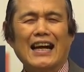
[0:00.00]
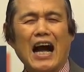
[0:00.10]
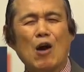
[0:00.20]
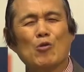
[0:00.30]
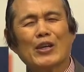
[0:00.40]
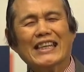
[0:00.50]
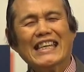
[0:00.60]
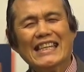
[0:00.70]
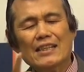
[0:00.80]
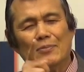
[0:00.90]
our
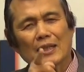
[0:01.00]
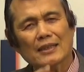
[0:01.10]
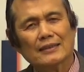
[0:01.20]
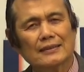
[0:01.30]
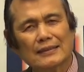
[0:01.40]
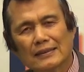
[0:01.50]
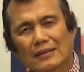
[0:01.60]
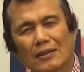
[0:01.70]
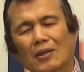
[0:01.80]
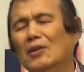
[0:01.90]
enemy.
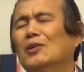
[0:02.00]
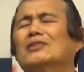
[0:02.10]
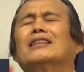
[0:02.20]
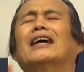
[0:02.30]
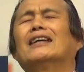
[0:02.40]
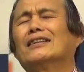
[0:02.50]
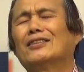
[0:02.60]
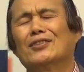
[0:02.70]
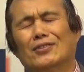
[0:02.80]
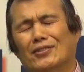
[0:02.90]
Oh,
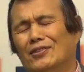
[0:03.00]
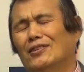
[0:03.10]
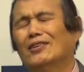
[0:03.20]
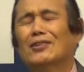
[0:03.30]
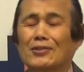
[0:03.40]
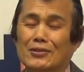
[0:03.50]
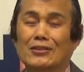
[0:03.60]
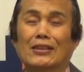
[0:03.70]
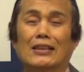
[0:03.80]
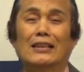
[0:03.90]
thank you,
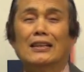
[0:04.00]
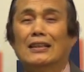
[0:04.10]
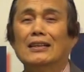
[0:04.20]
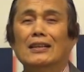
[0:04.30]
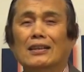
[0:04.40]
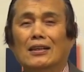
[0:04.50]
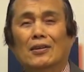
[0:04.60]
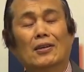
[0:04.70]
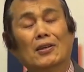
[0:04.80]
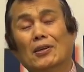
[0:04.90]
Lord.
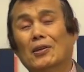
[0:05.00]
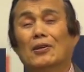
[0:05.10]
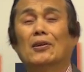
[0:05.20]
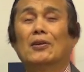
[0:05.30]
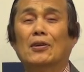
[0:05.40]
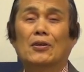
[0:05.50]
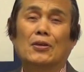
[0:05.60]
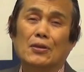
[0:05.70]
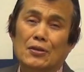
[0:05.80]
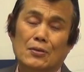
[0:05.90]

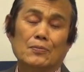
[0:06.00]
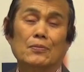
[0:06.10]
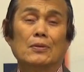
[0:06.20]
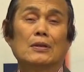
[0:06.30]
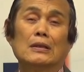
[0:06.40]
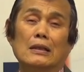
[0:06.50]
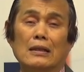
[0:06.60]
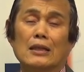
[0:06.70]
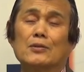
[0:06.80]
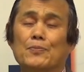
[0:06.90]
Oh,
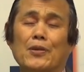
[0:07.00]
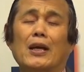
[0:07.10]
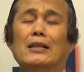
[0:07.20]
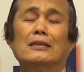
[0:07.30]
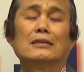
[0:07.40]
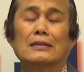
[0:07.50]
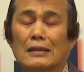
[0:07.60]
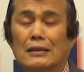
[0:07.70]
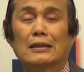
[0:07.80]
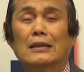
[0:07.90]
let's praise.
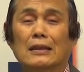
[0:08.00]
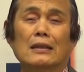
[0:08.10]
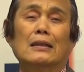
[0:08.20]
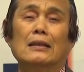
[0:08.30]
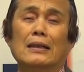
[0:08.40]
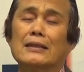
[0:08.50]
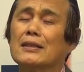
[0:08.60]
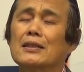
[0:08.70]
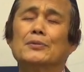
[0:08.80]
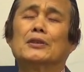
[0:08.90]
Let's
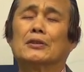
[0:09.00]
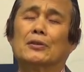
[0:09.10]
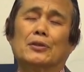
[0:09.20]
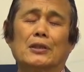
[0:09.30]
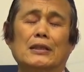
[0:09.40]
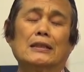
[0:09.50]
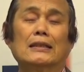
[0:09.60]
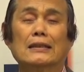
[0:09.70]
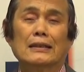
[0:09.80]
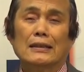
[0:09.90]
give glory
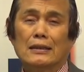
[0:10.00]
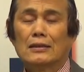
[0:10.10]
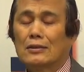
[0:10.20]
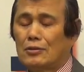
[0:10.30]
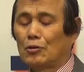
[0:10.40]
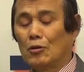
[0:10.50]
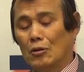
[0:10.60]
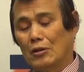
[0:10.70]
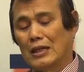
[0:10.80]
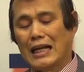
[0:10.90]

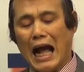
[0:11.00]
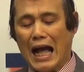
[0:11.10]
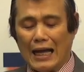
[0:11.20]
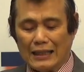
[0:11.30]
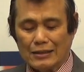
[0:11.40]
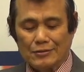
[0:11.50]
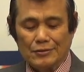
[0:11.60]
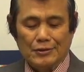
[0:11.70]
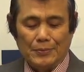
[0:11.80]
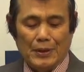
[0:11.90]
to God
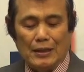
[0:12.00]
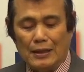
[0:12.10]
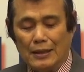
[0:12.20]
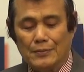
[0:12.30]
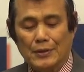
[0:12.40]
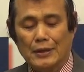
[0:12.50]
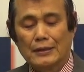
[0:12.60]
we believe.